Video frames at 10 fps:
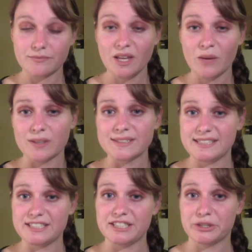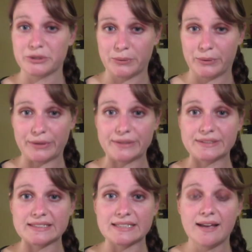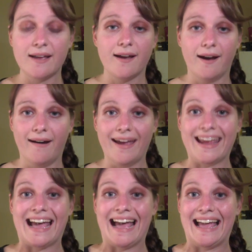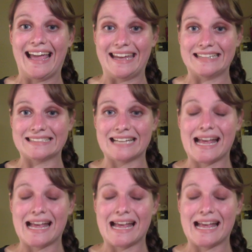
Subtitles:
While stitching on quotes, I hate